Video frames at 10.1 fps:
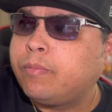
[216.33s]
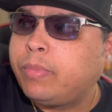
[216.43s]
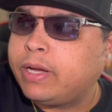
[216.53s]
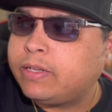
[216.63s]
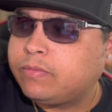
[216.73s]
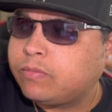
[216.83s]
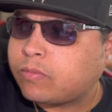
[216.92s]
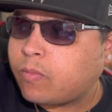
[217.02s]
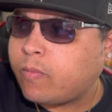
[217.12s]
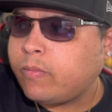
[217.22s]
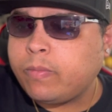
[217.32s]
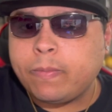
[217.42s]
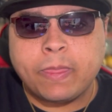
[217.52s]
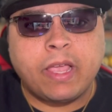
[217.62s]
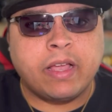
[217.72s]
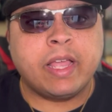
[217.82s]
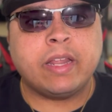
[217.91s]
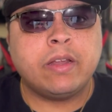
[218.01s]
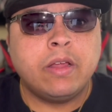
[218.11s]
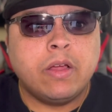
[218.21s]
But
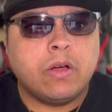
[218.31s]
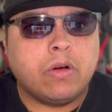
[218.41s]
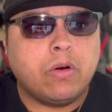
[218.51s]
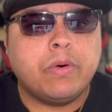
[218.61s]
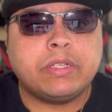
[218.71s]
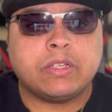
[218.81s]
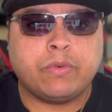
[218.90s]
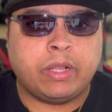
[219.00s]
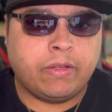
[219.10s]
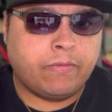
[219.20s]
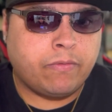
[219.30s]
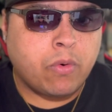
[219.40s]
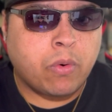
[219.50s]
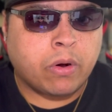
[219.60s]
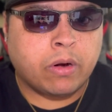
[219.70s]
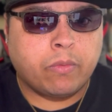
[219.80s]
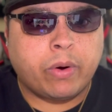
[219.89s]
again, who is this really for?